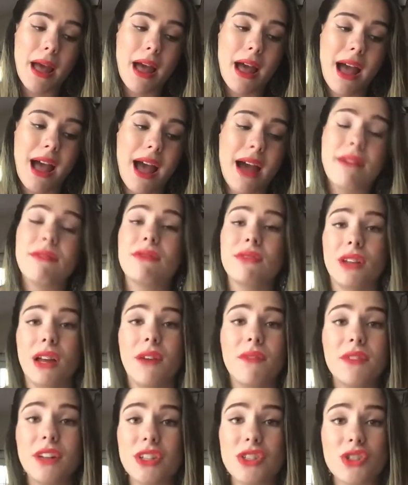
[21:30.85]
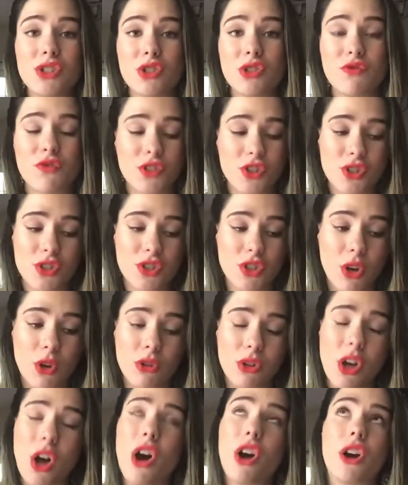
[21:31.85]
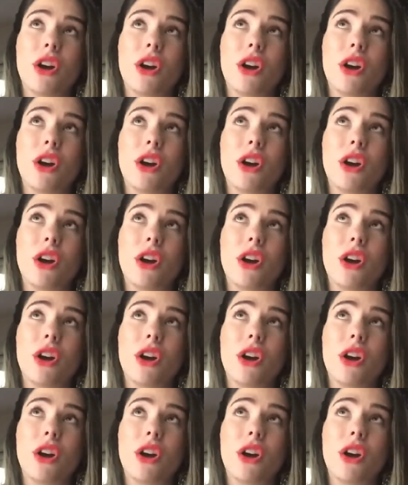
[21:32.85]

have loved it for so long,